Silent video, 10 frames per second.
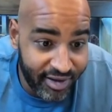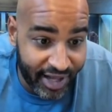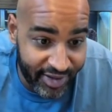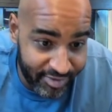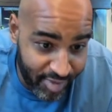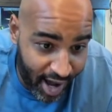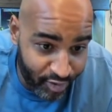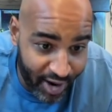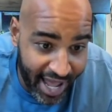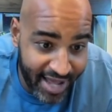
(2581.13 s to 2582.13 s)
And then
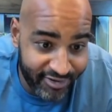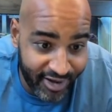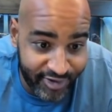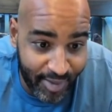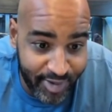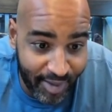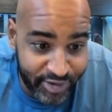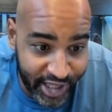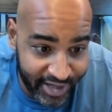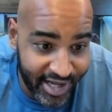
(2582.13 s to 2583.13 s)
Ray says, yup,
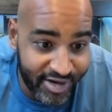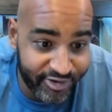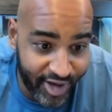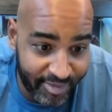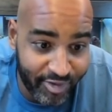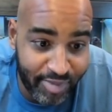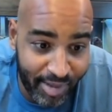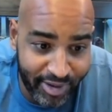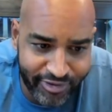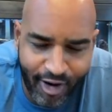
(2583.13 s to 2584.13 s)
chicken tender subs from Publix.